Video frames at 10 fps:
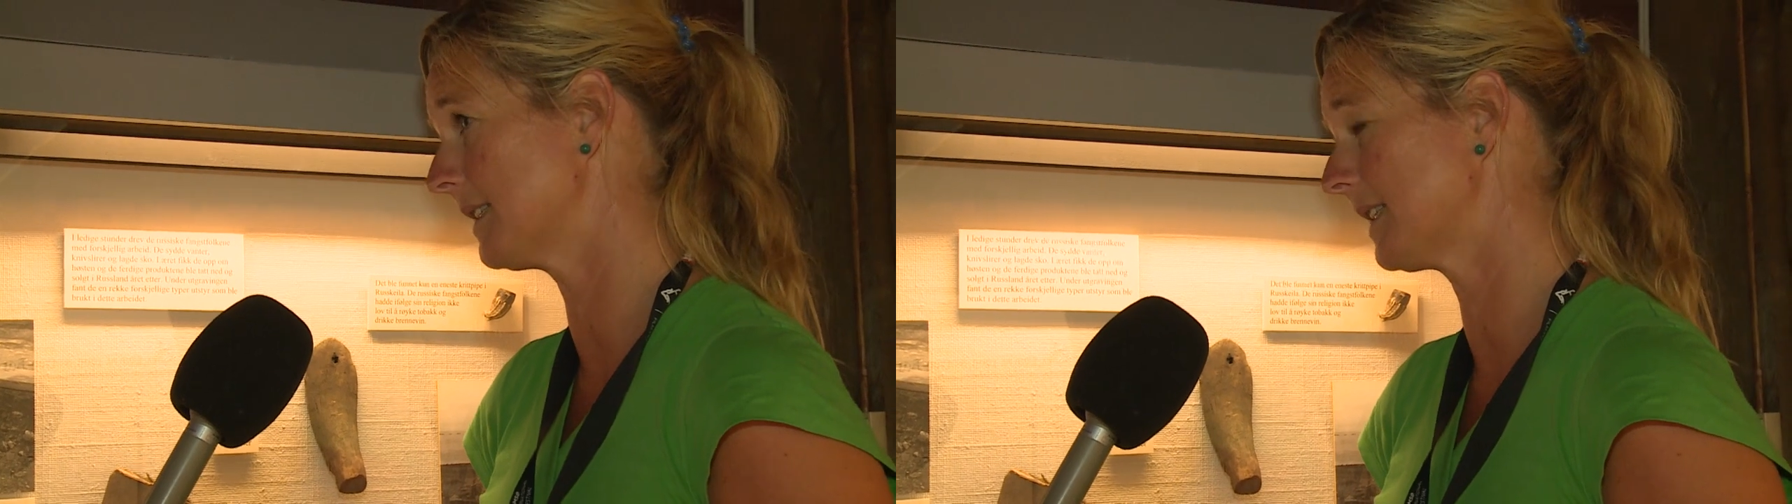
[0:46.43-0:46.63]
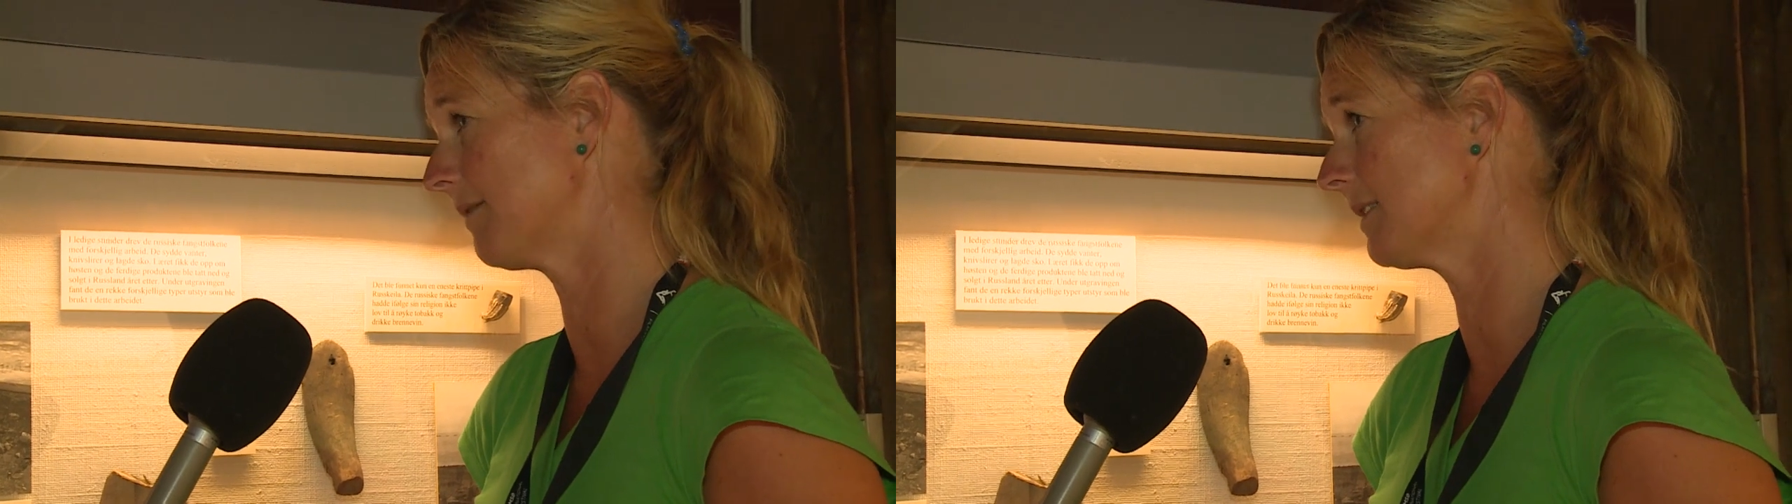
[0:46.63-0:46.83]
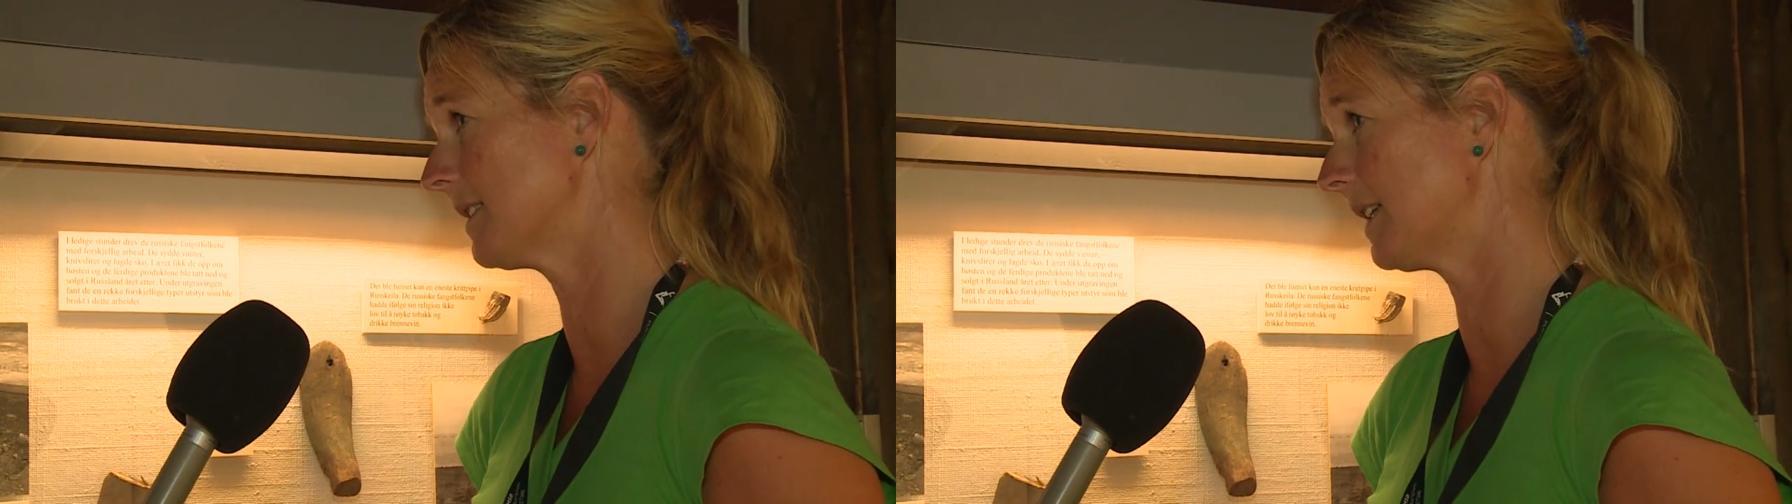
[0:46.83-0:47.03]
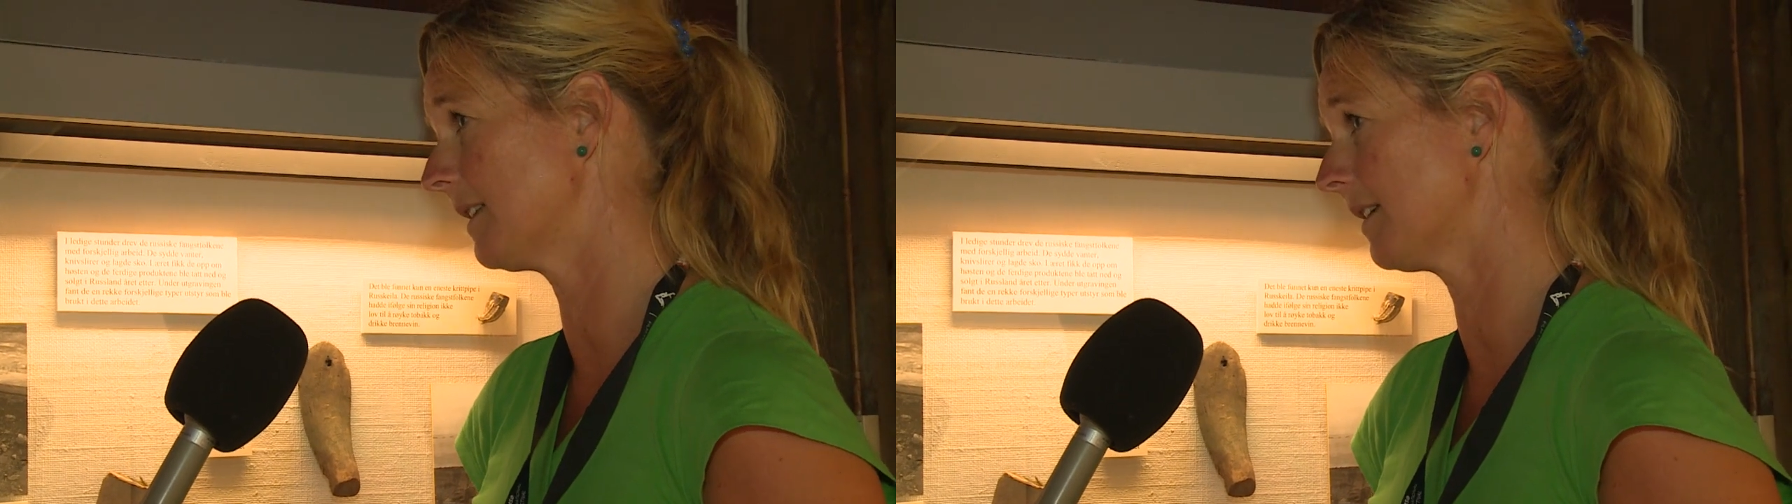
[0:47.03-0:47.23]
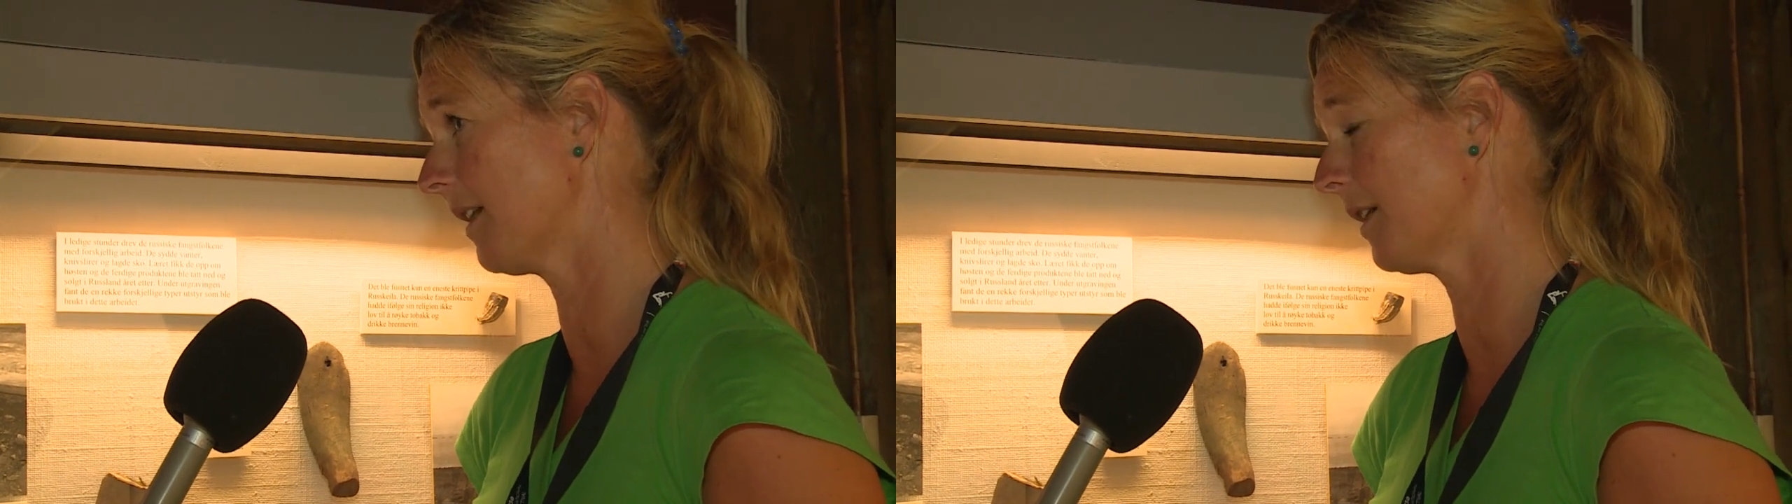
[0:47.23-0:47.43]

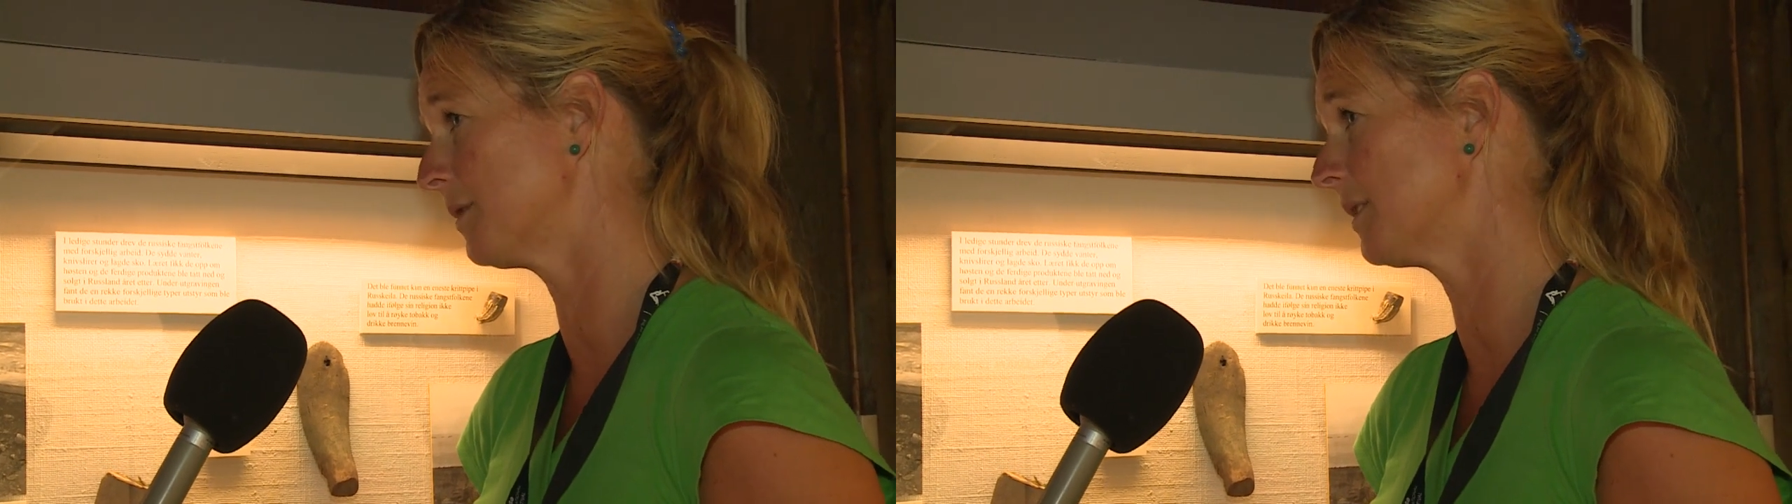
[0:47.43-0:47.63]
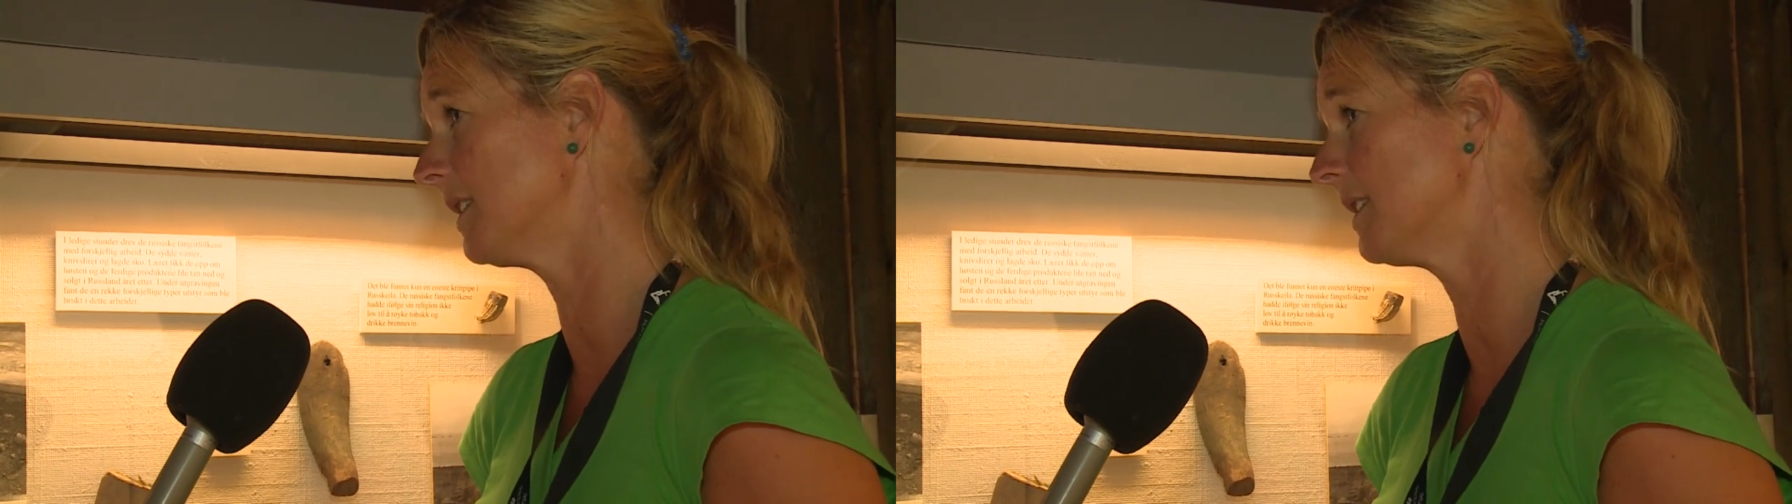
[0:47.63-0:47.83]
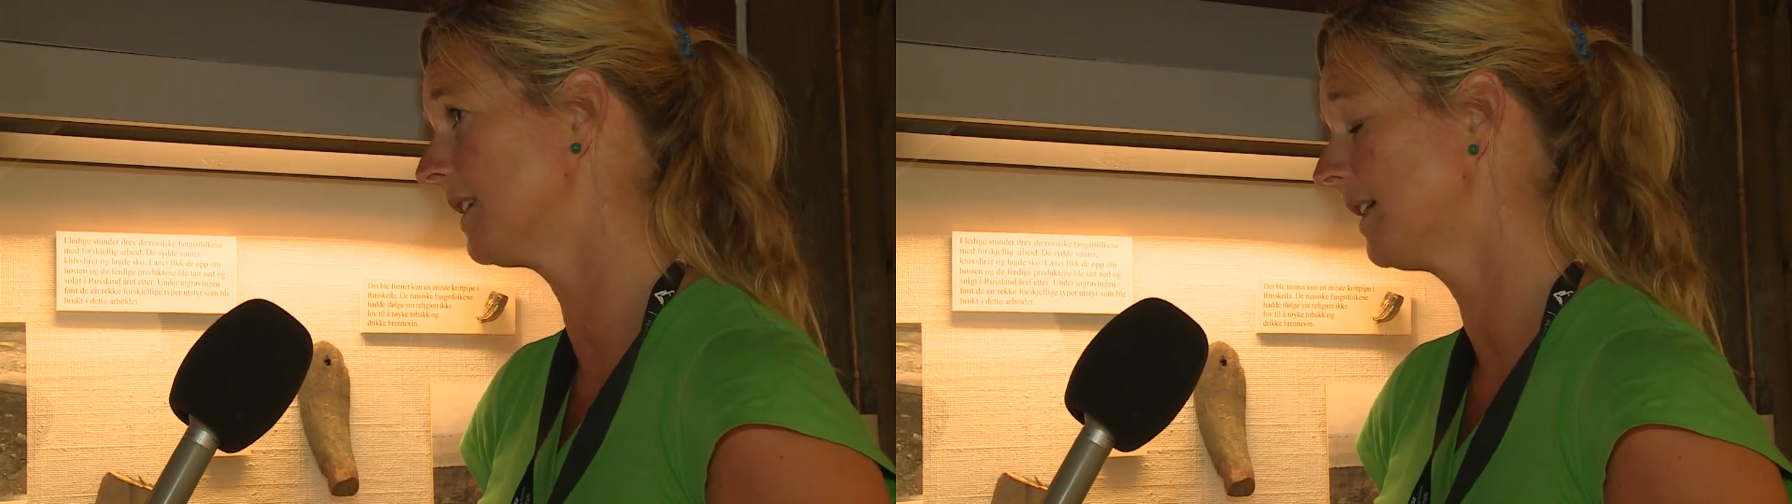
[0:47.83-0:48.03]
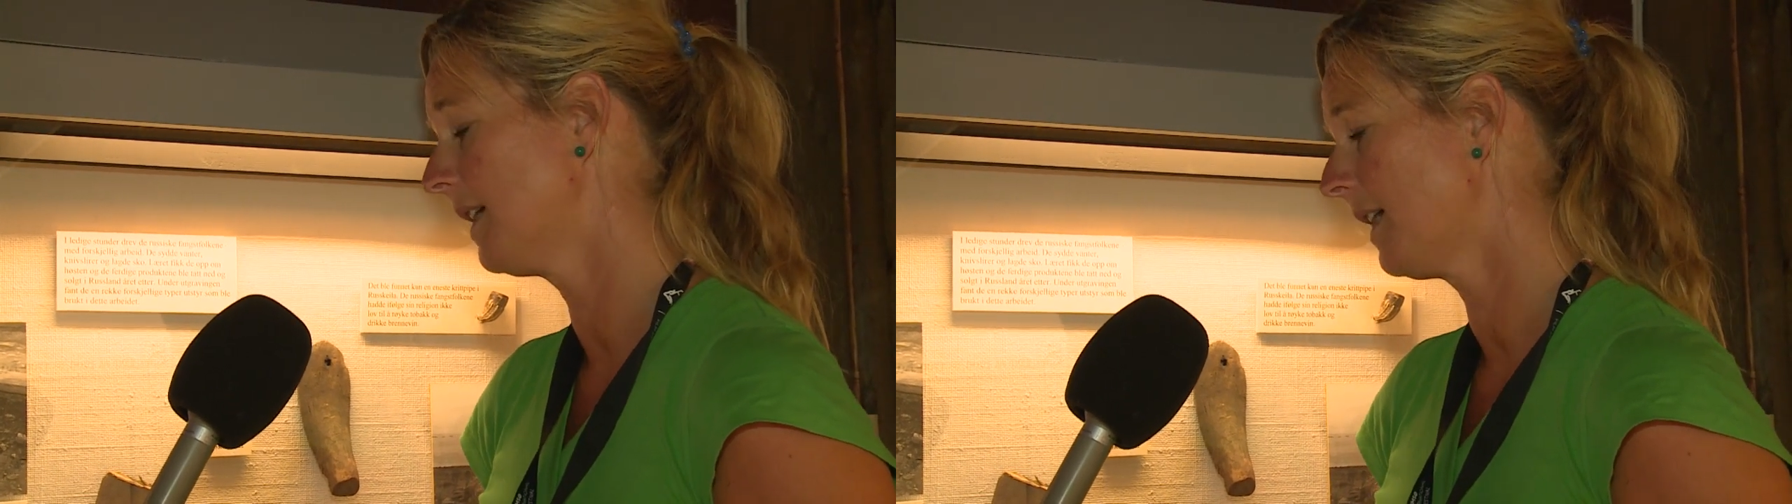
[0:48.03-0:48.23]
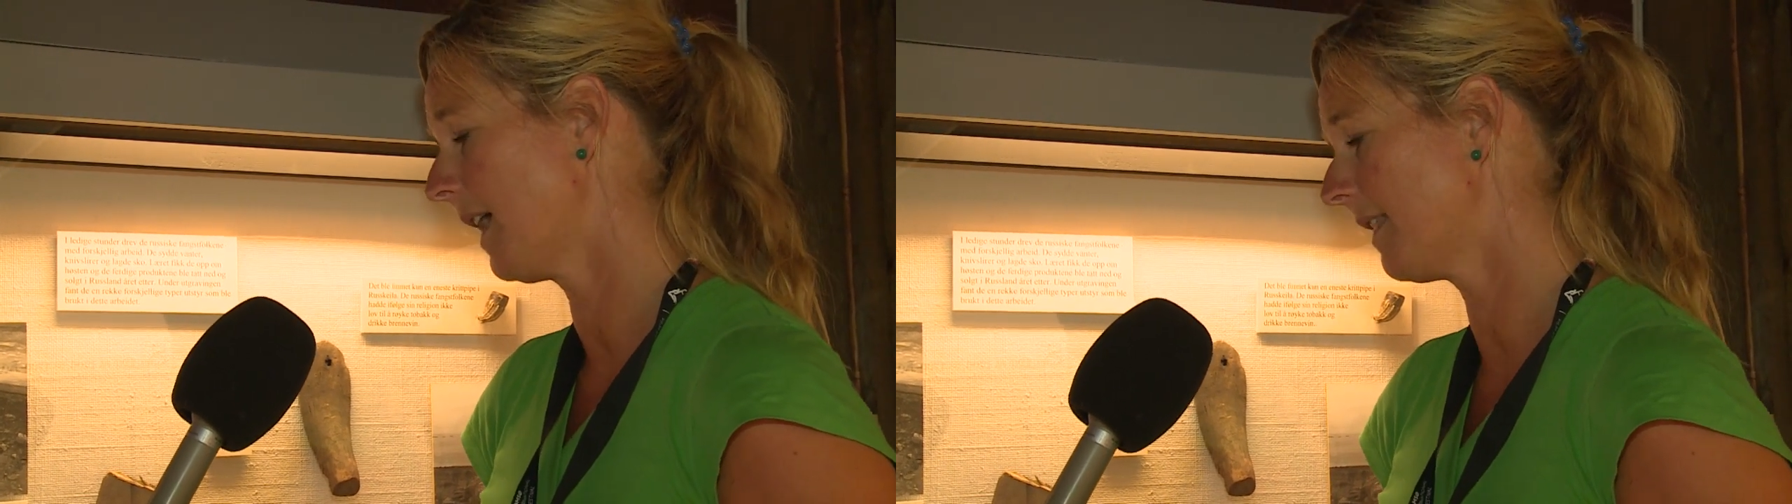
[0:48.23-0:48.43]
1700s.
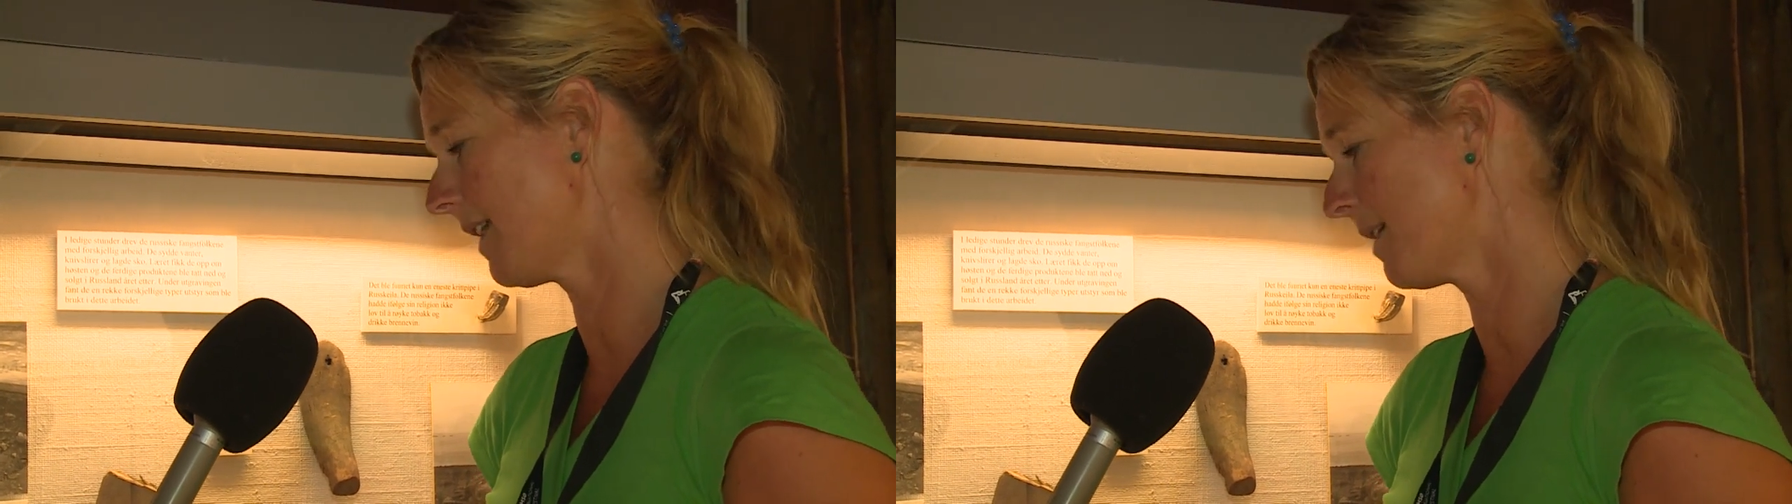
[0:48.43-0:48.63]
And